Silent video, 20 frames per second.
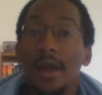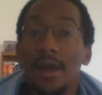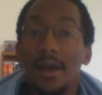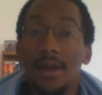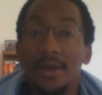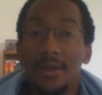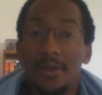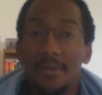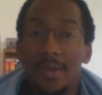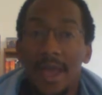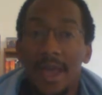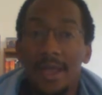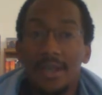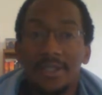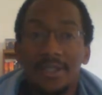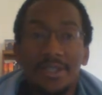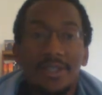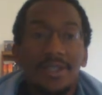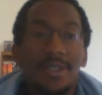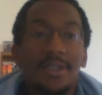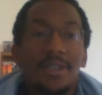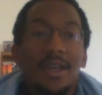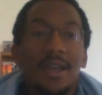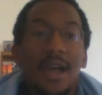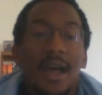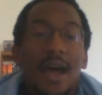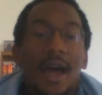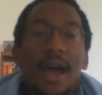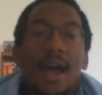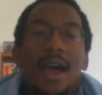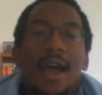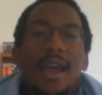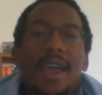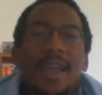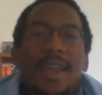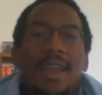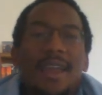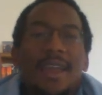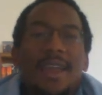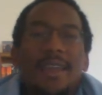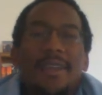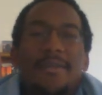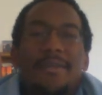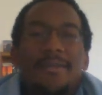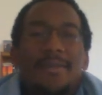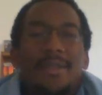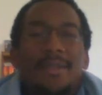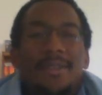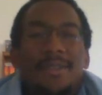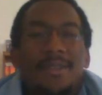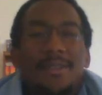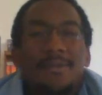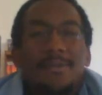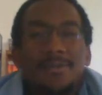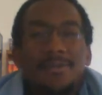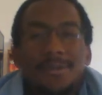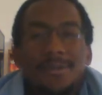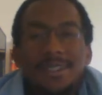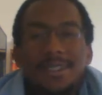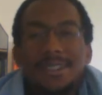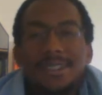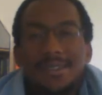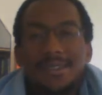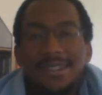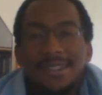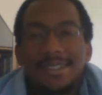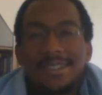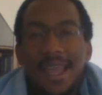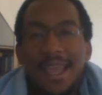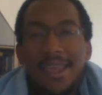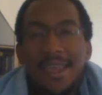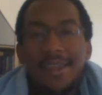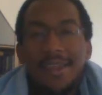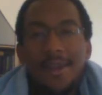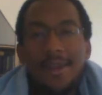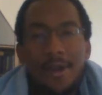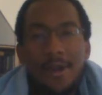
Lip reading: Good match. I was saying